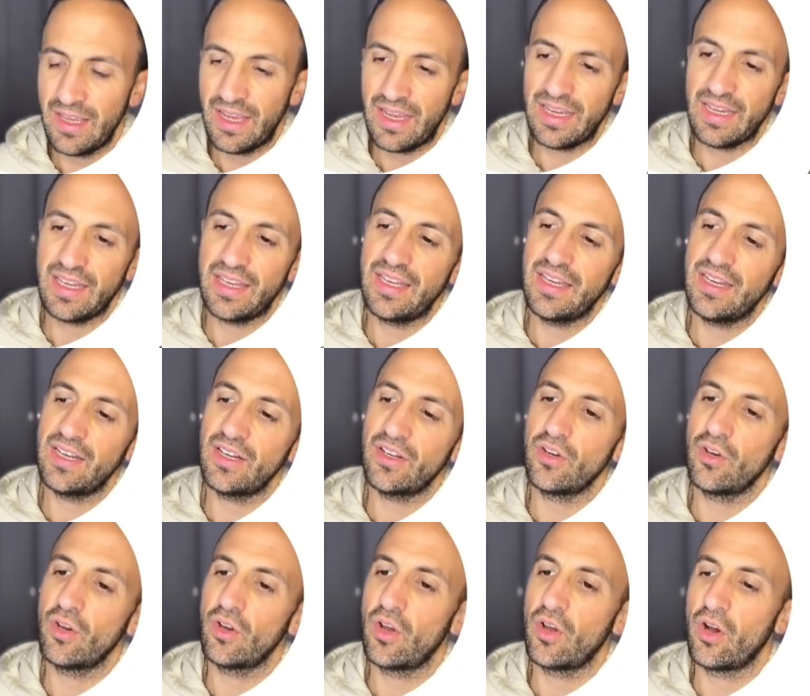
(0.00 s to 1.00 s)
And here
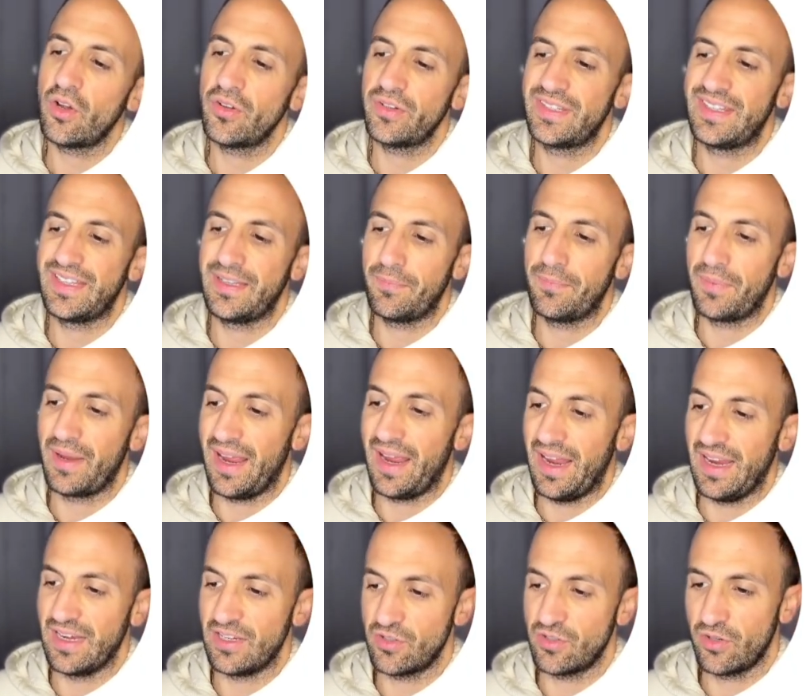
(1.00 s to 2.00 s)
you got the
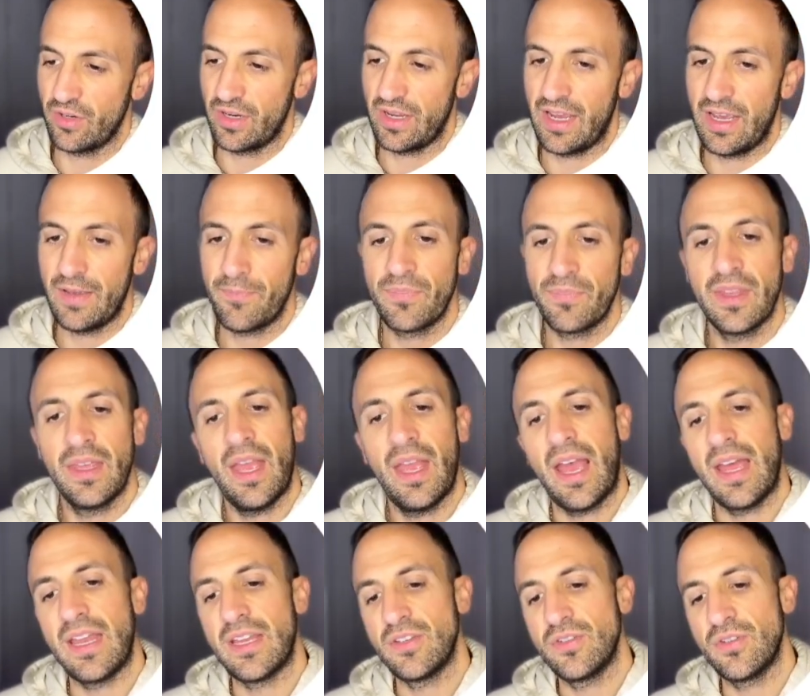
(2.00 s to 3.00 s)
page. Okay,
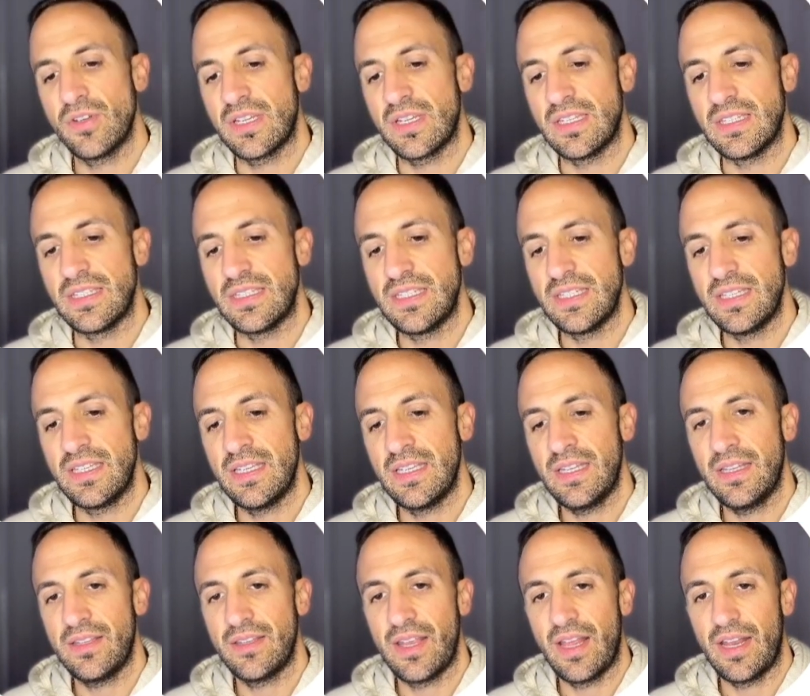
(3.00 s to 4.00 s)
as you can
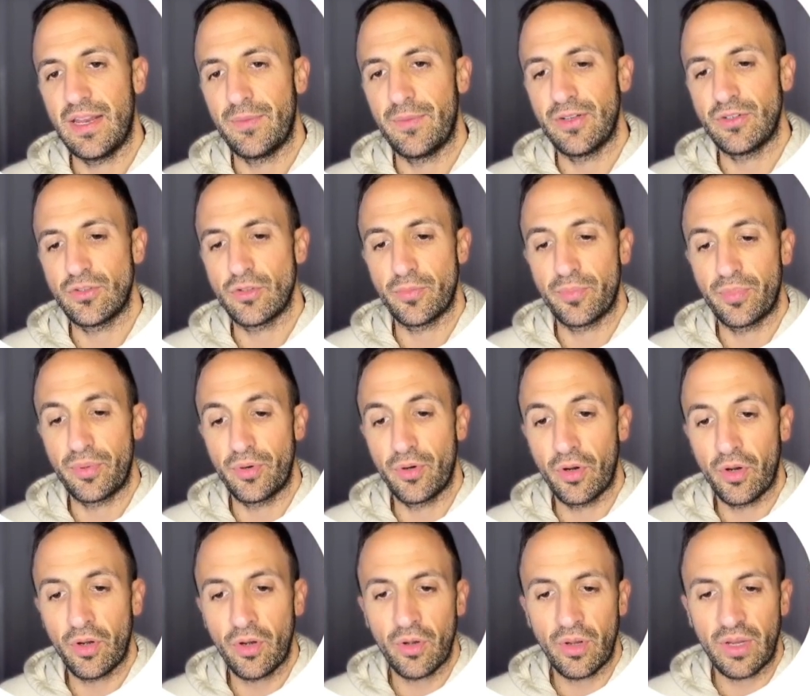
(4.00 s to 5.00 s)
see, Elementor
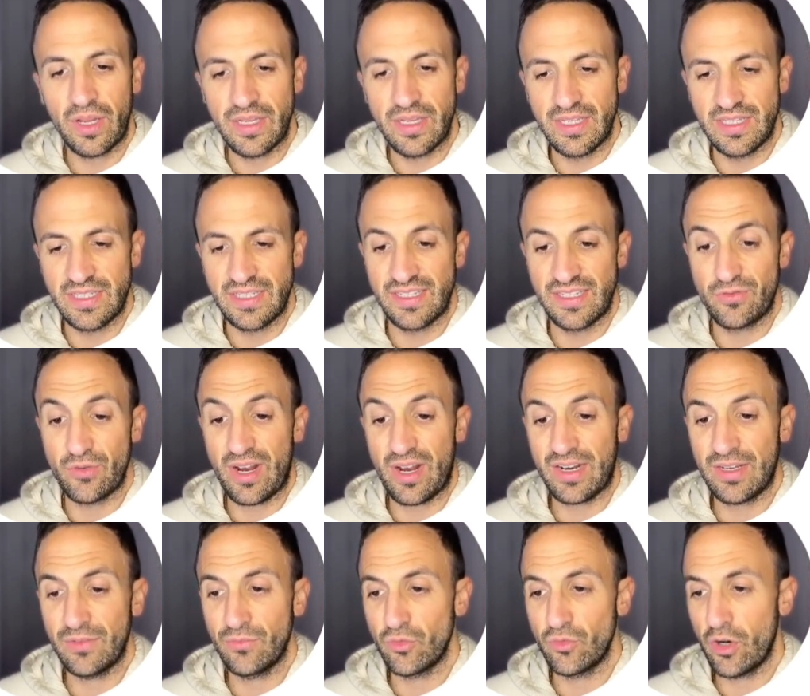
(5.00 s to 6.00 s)
Pro is a
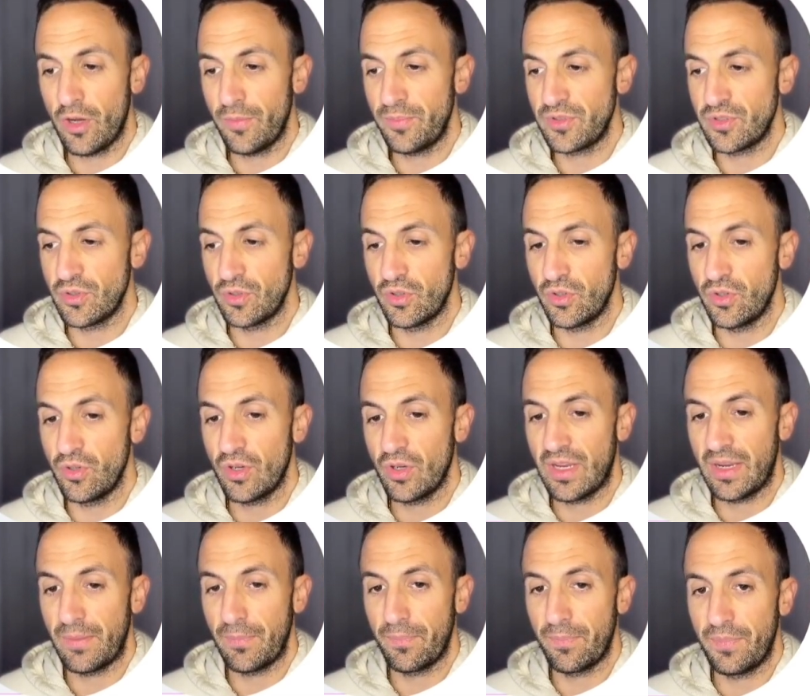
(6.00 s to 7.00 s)
drag and drop, so you
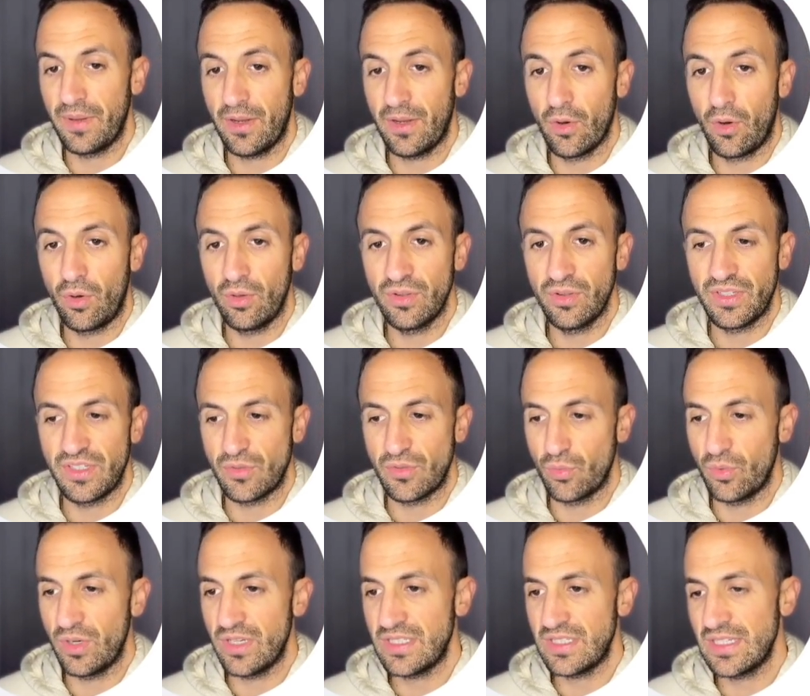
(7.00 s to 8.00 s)
can pick all these
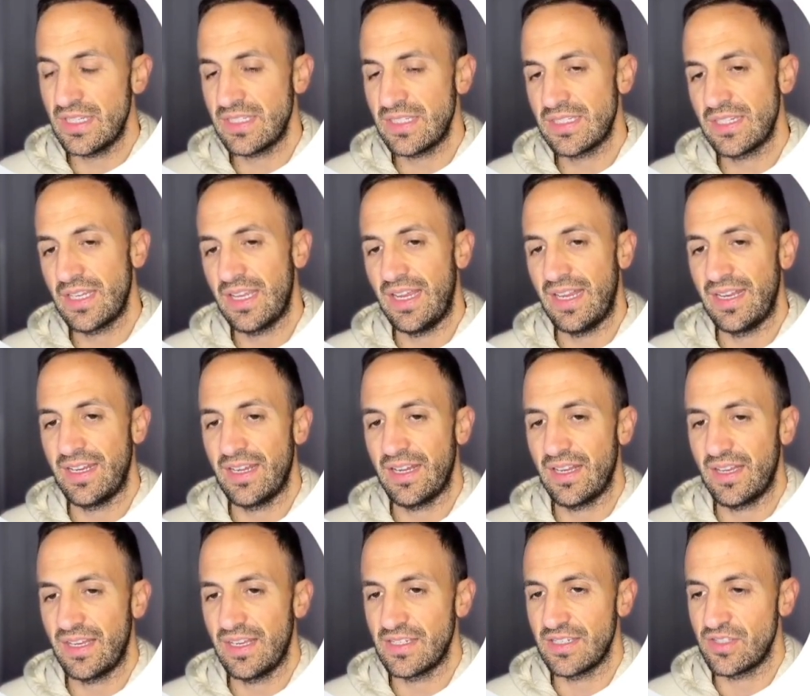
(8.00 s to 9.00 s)
widgets and
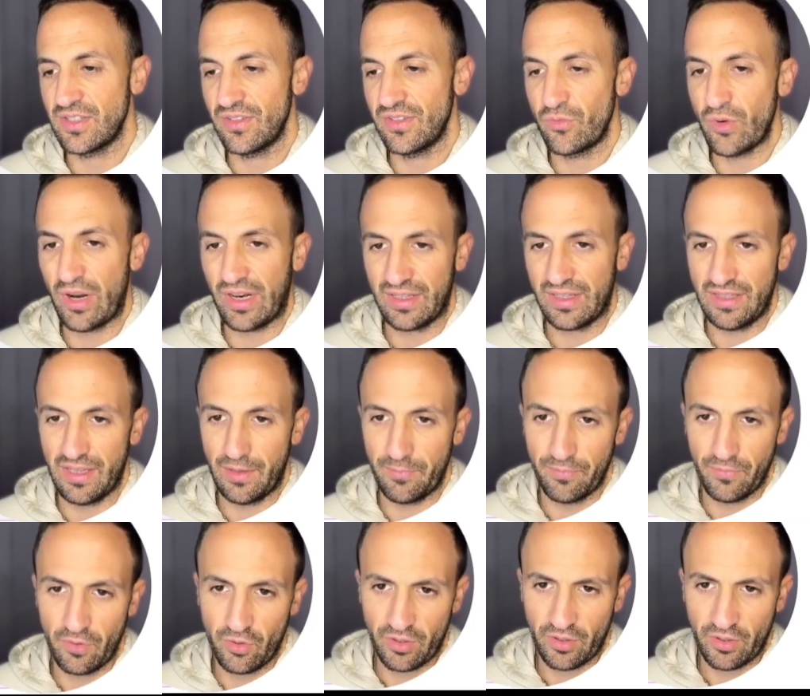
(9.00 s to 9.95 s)
just drag them.